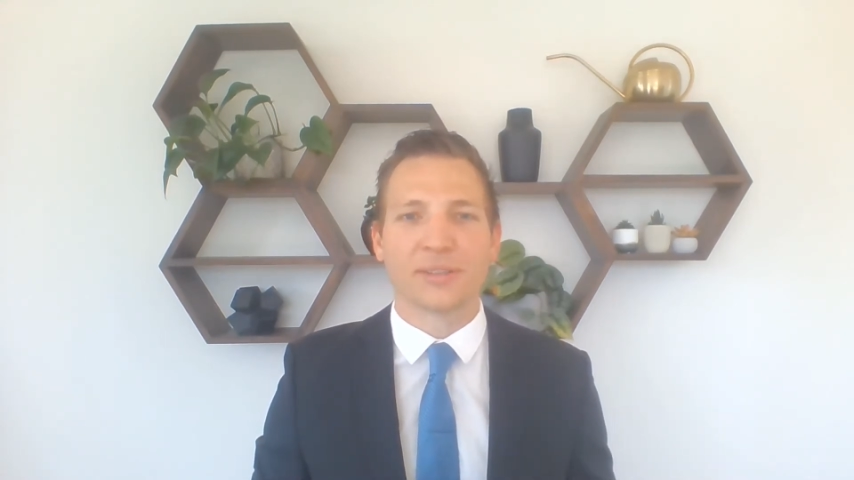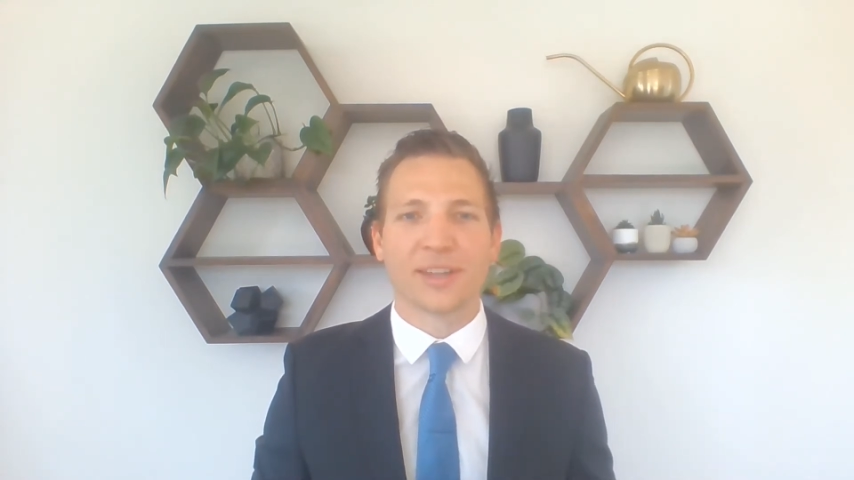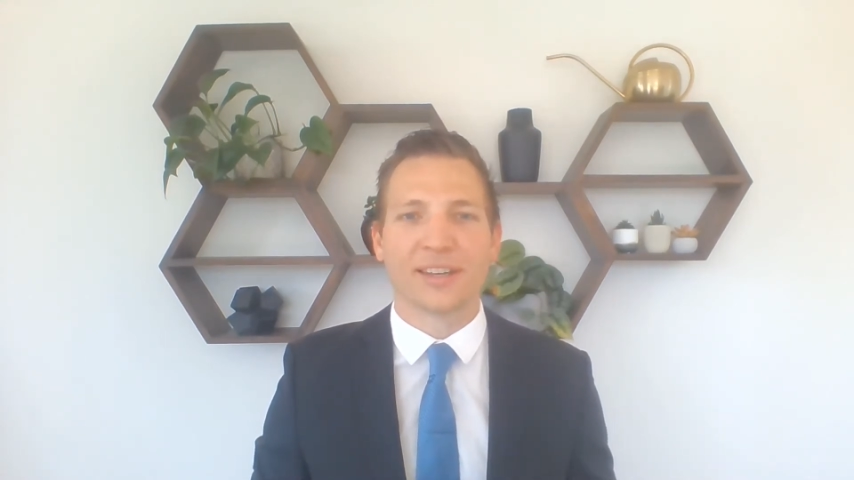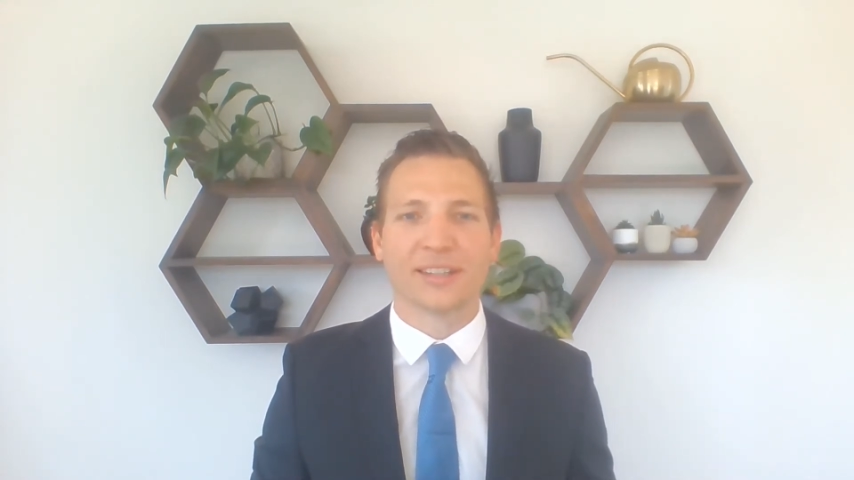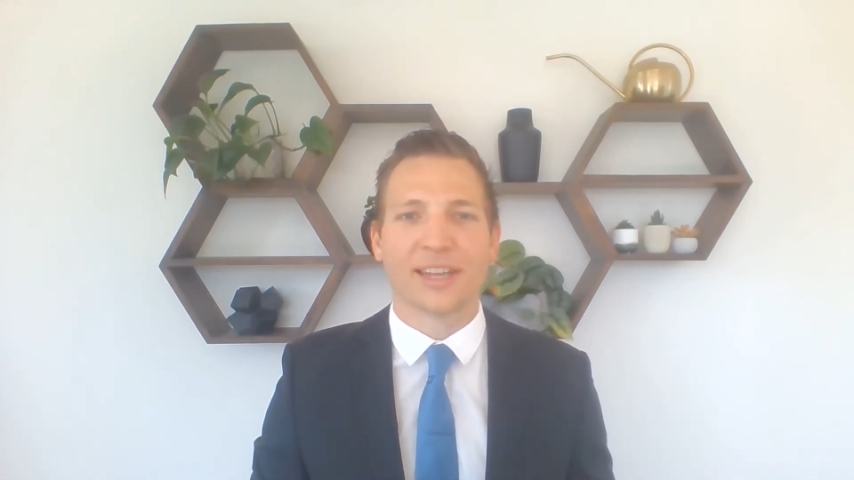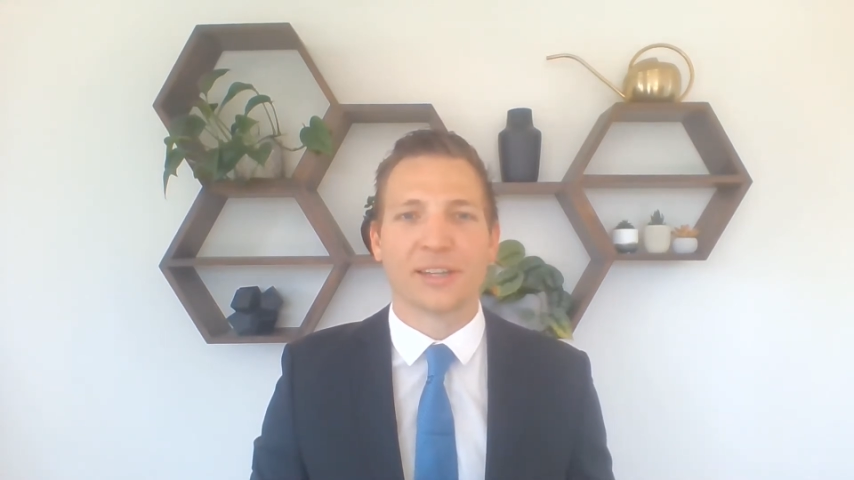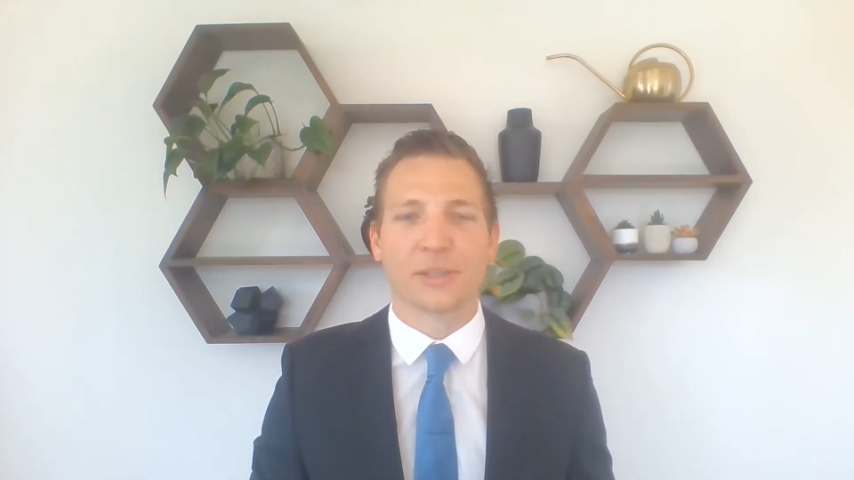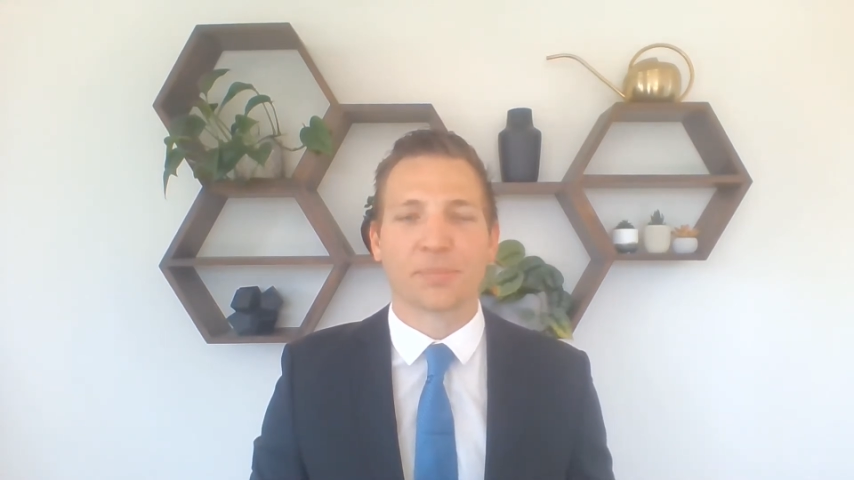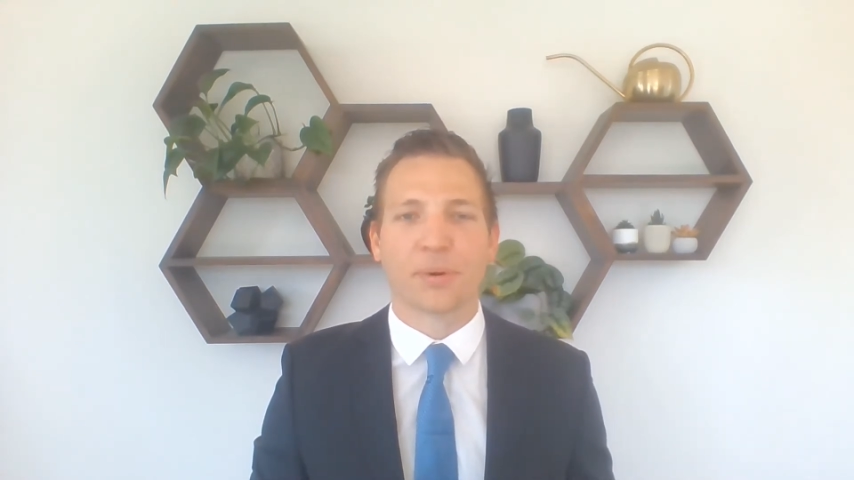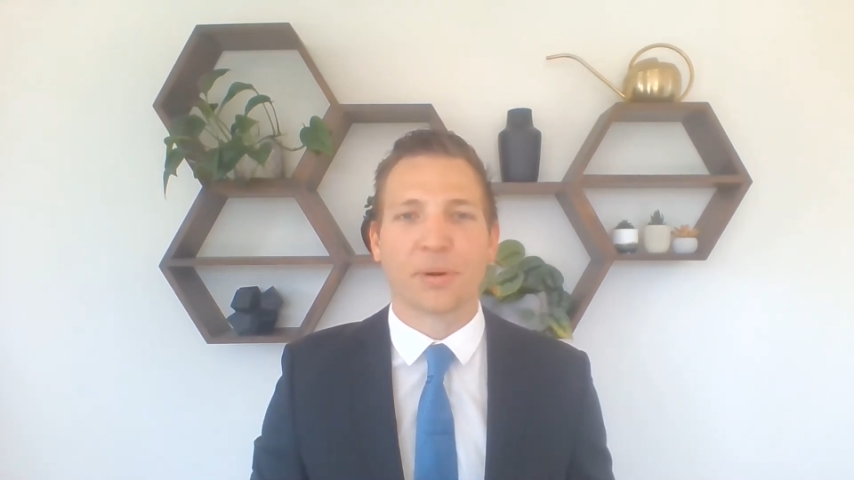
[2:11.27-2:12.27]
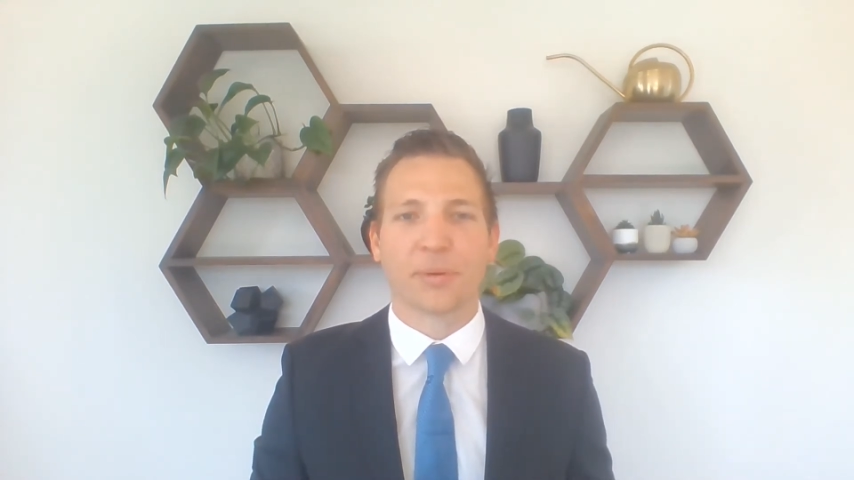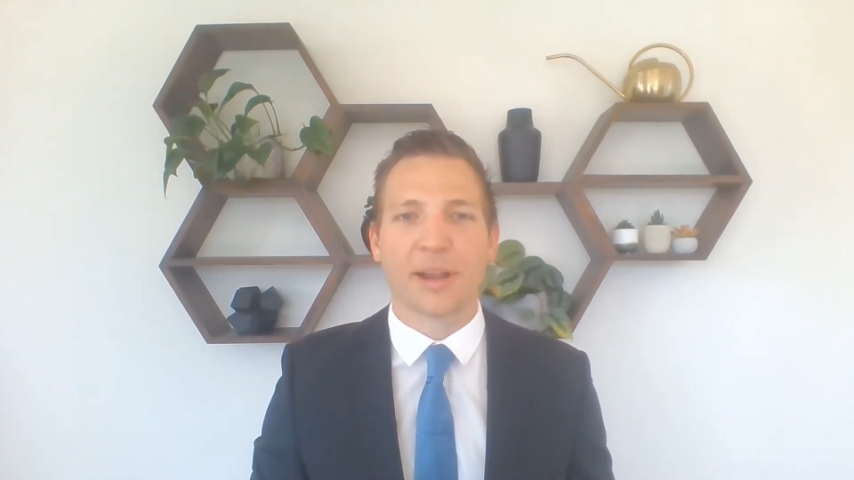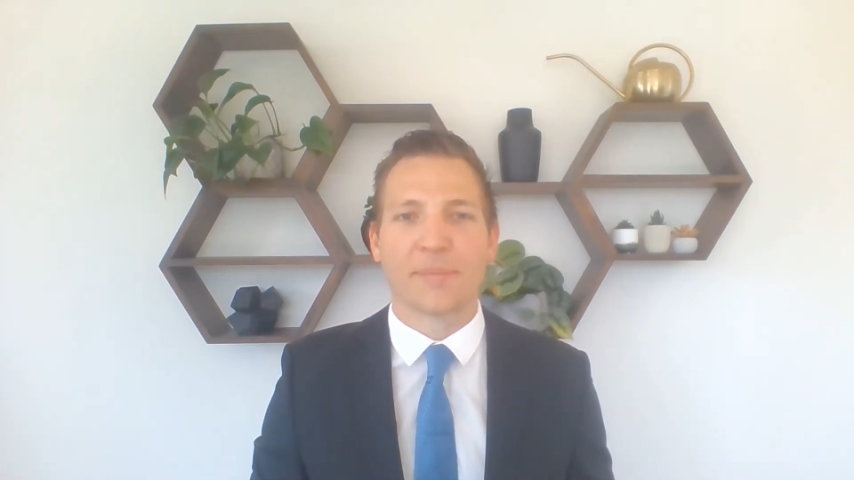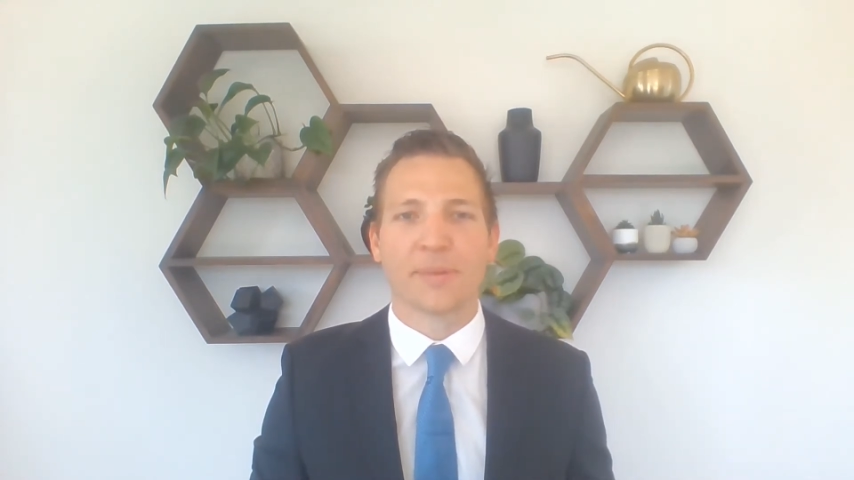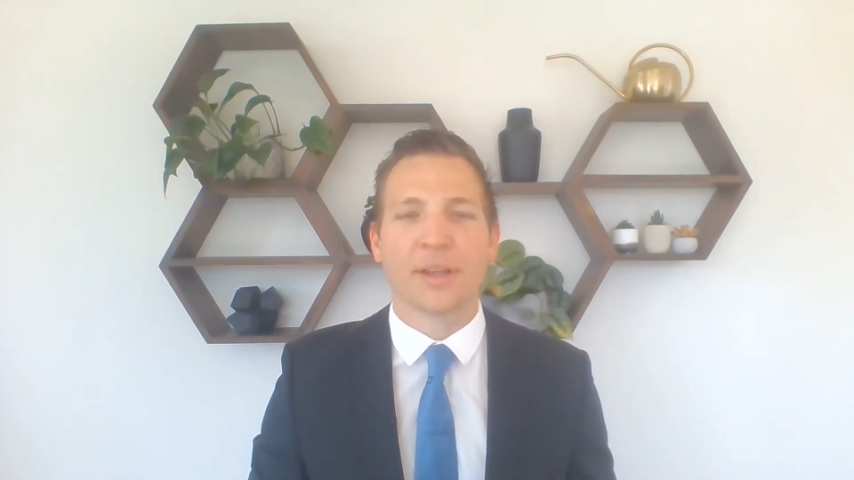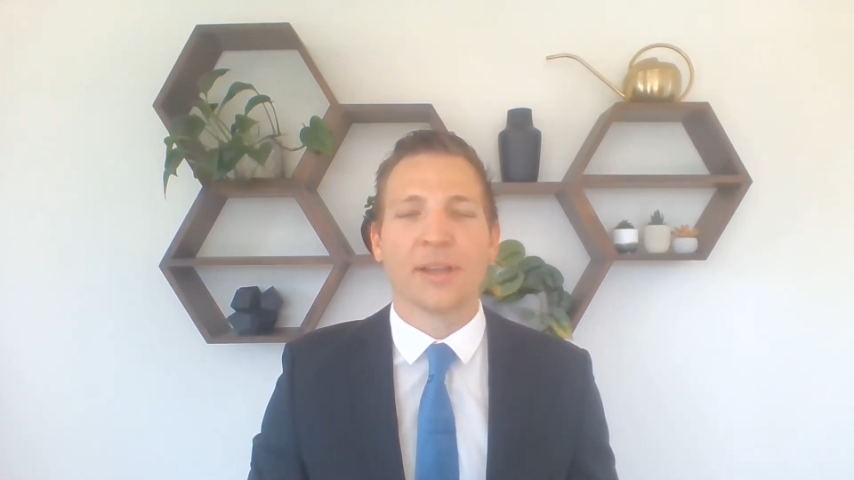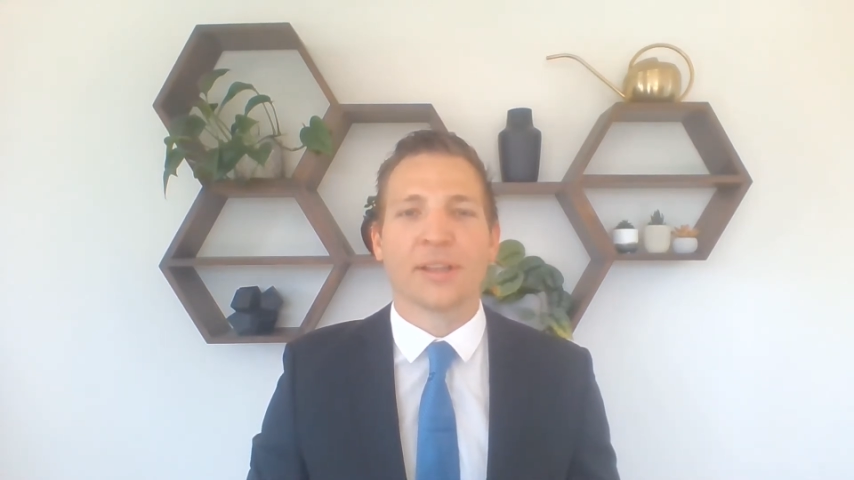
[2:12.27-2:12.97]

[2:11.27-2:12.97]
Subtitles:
dedicated to this program,